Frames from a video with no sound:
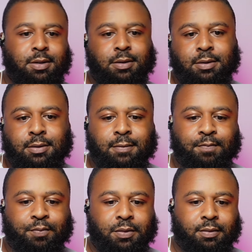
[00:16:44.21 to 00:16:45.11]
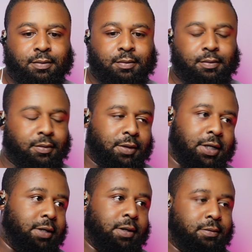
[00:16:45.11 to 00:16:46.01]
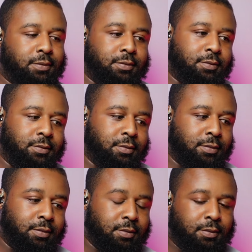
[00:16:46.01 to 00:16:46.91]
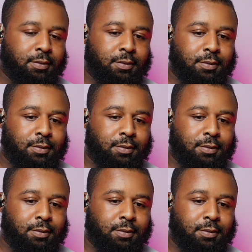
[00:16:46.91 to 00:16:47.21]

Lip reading: niggas right here.